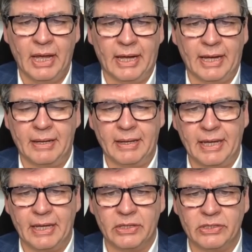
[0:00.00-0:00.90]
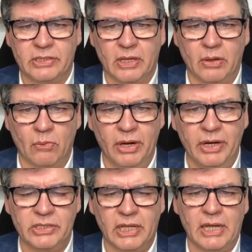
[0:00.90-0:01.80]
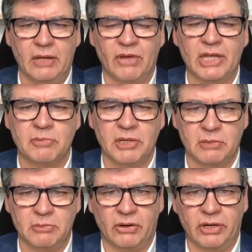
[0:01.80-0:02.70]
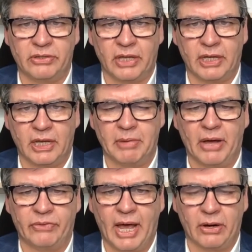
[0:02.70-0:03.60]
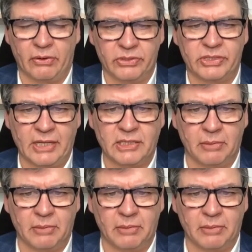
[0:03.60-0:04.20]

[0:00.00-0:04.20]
What is the investment community thinking about that? Or is that